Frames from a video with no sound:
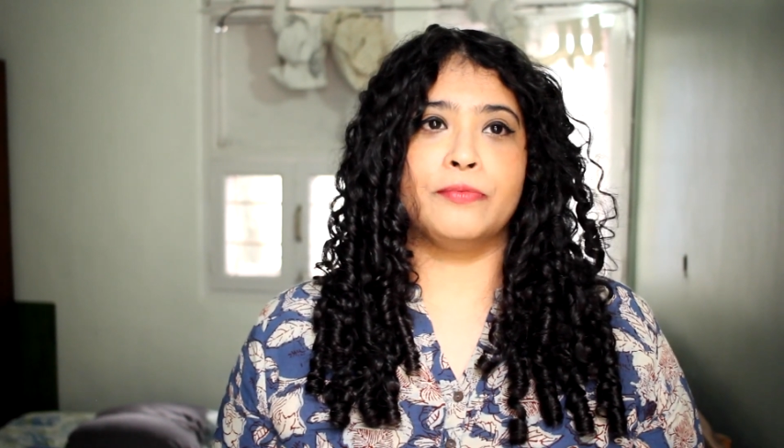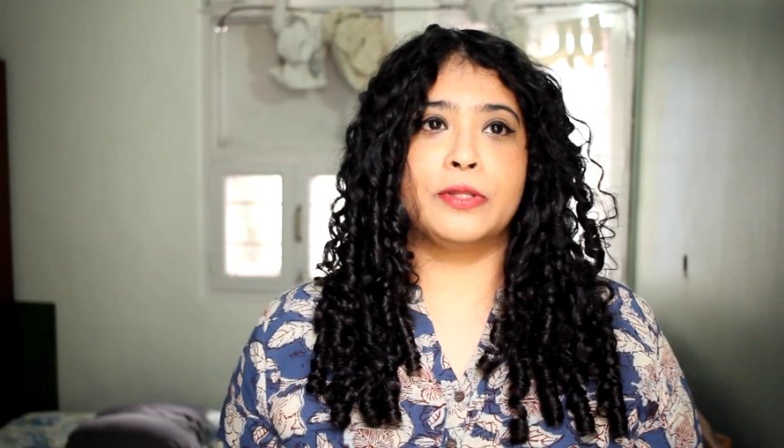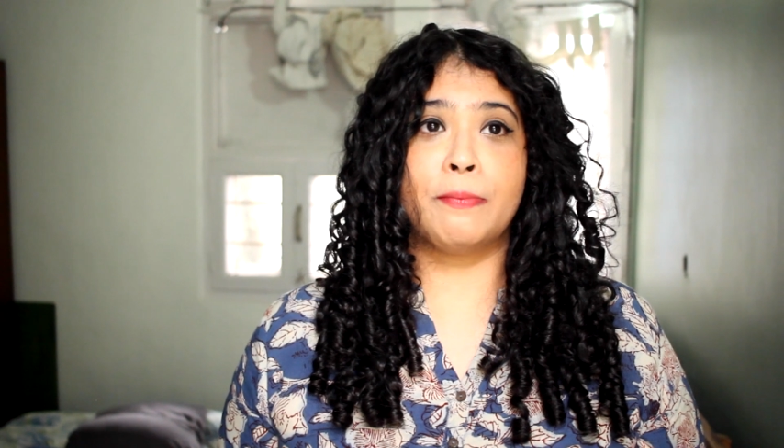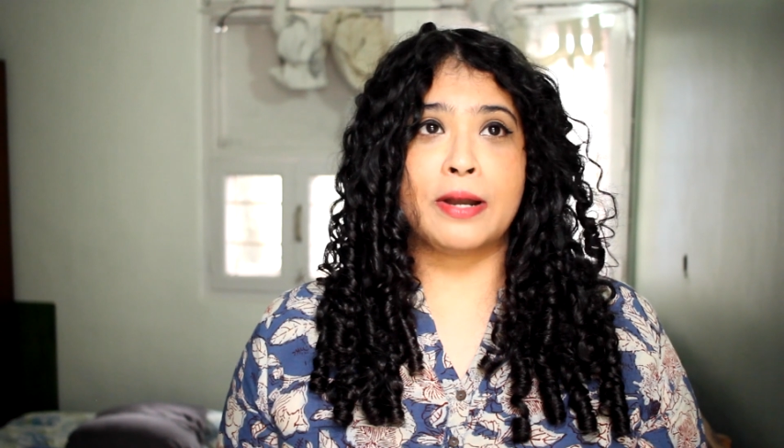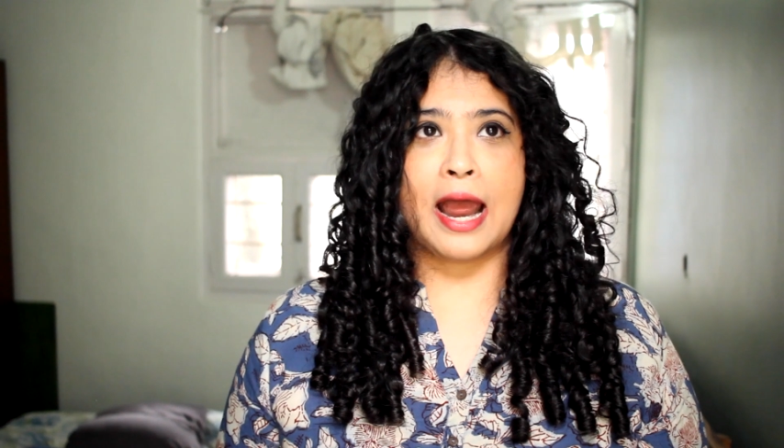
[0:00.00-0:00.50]

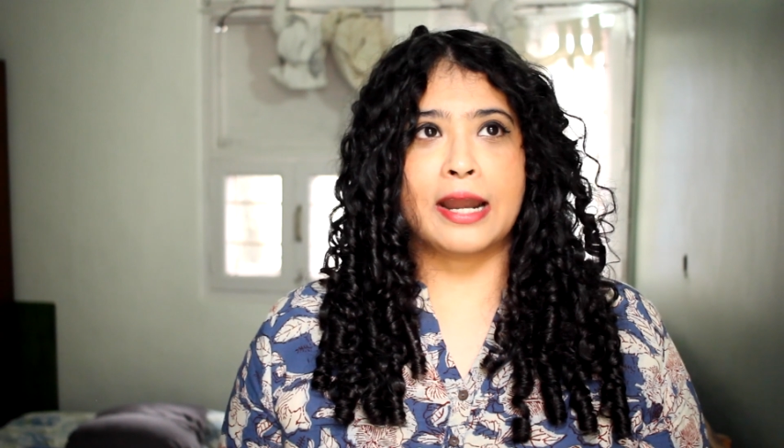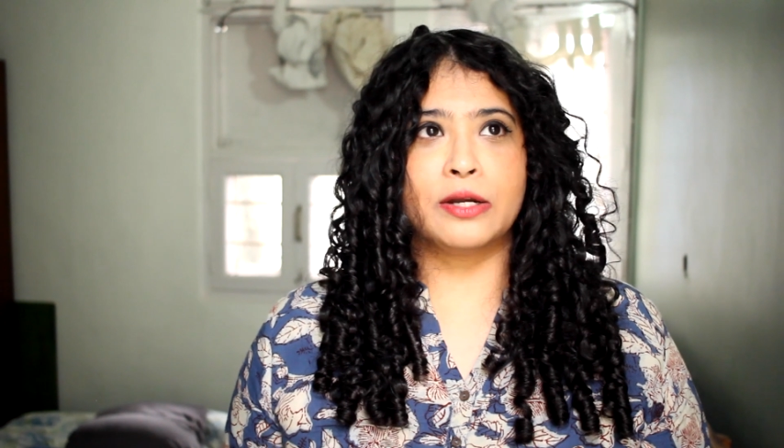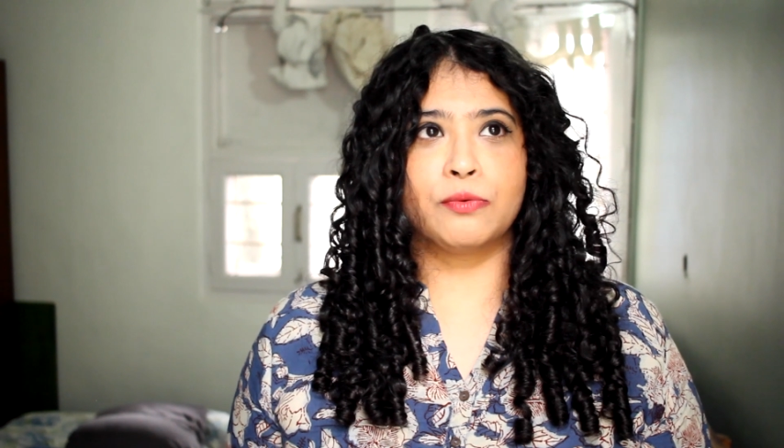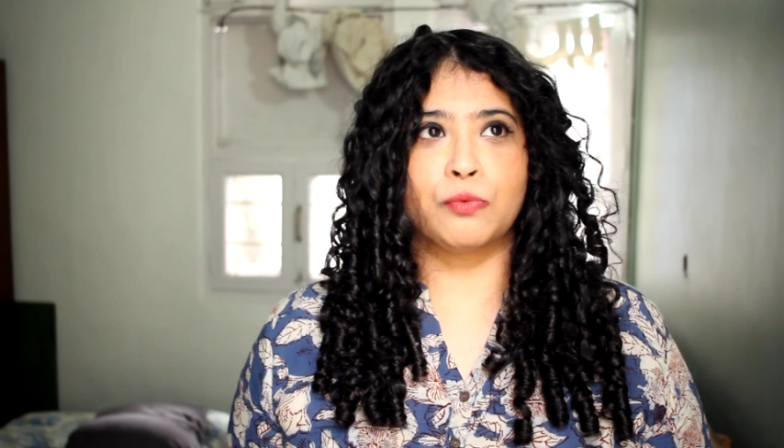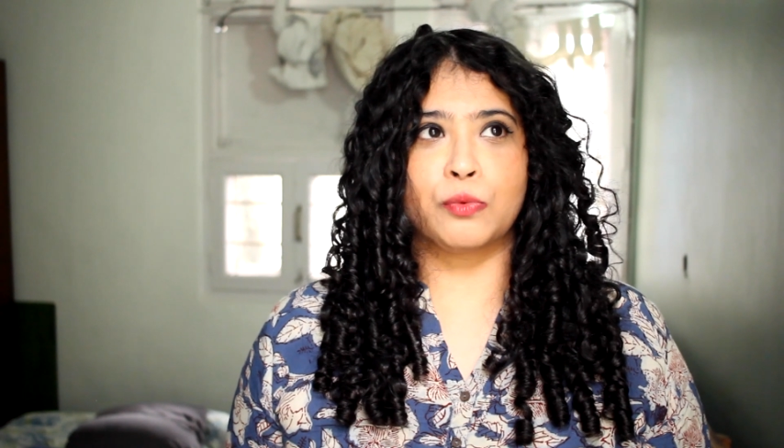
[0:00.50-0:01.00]
The
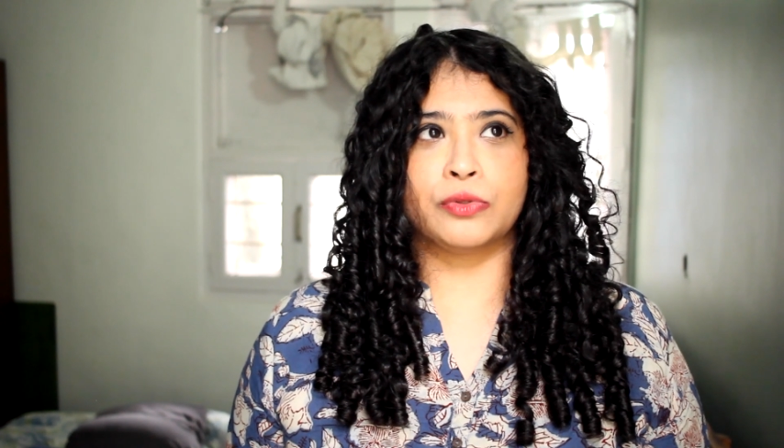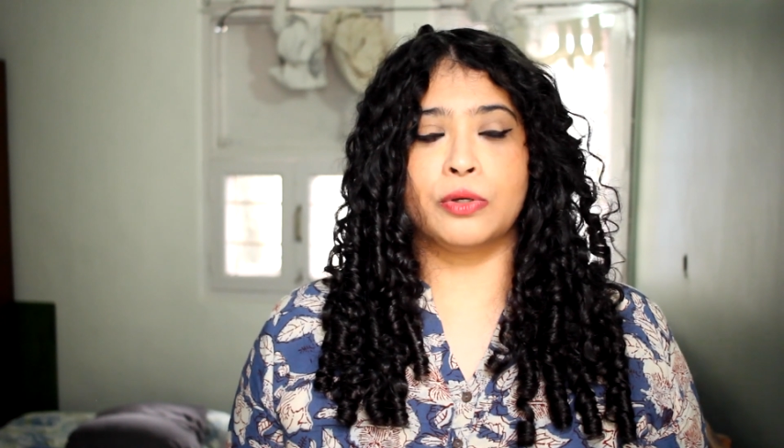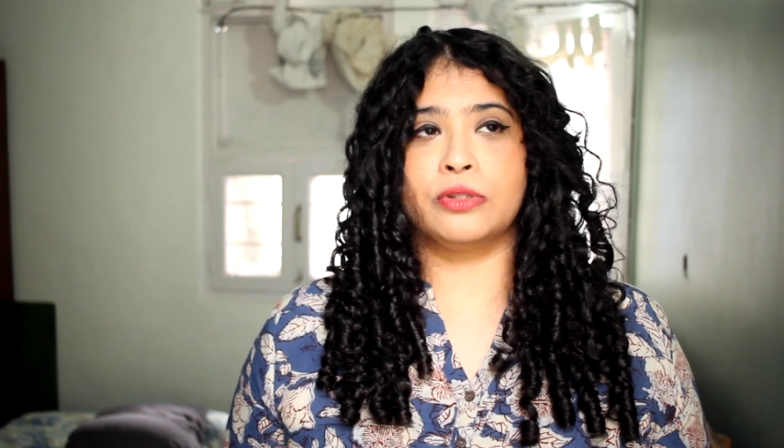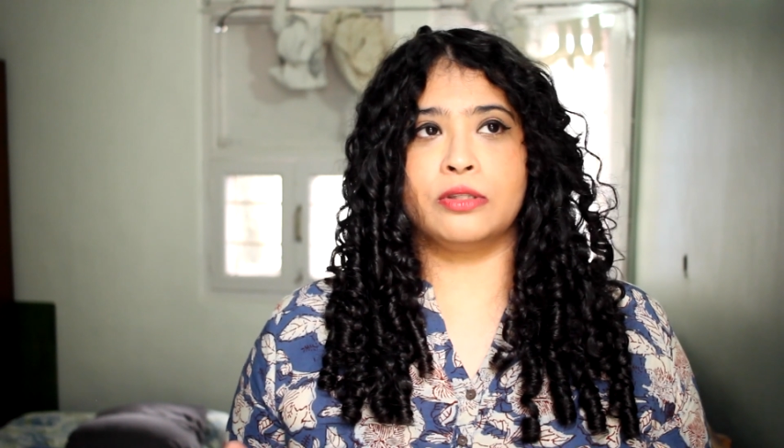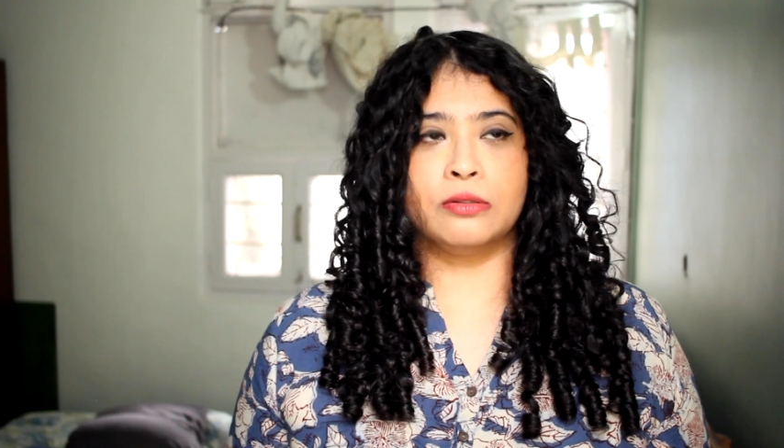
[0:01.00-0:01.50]

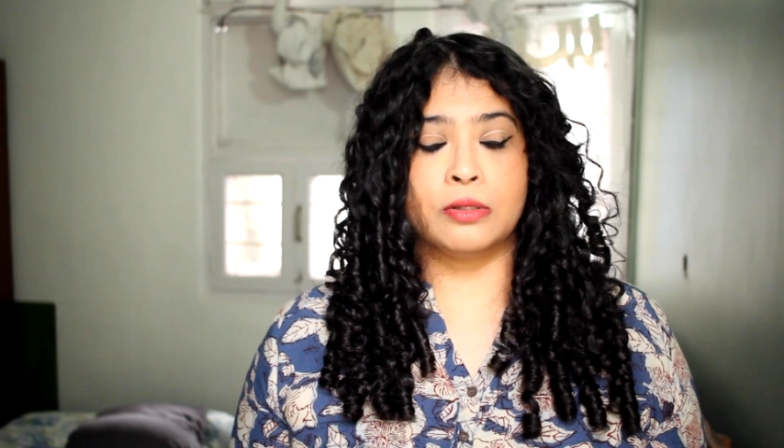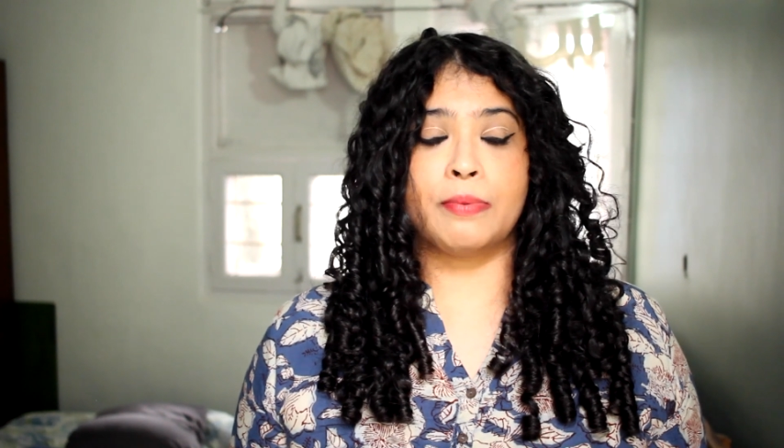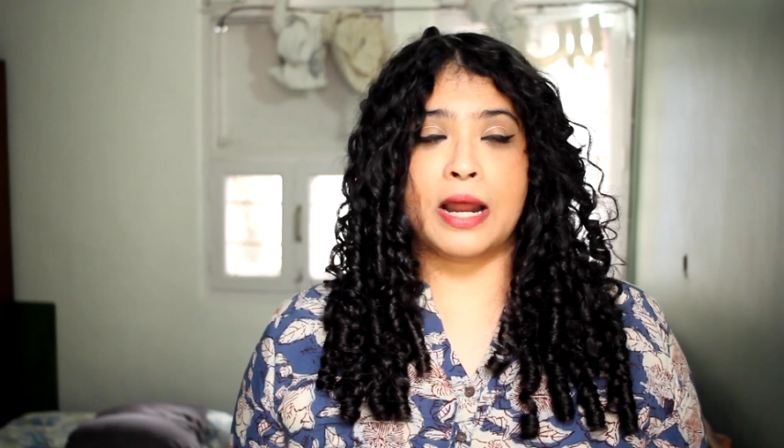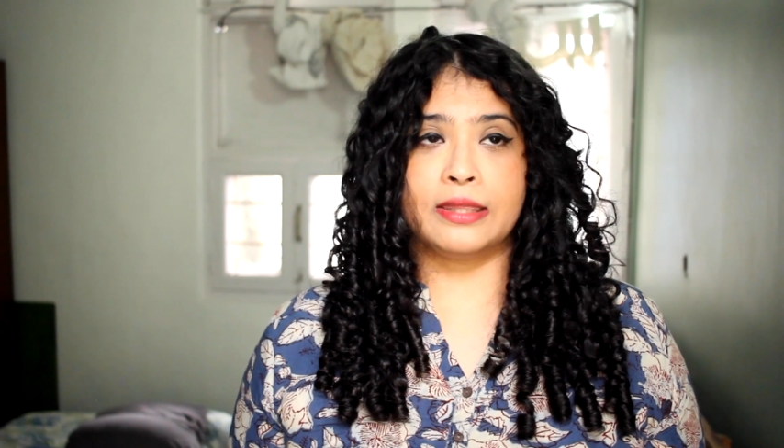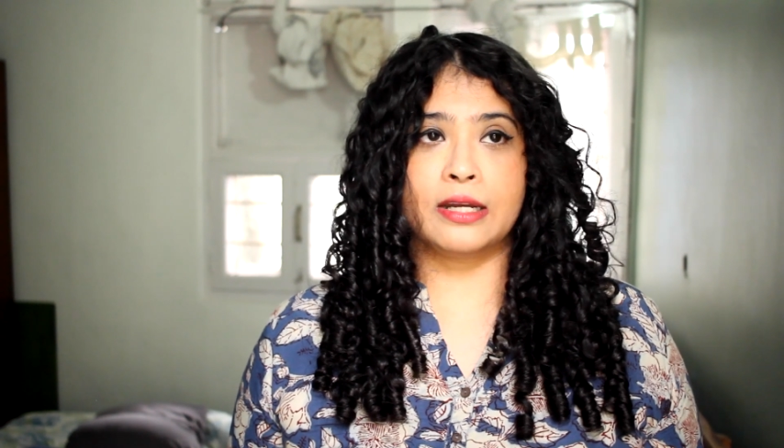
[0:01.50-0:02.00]
brand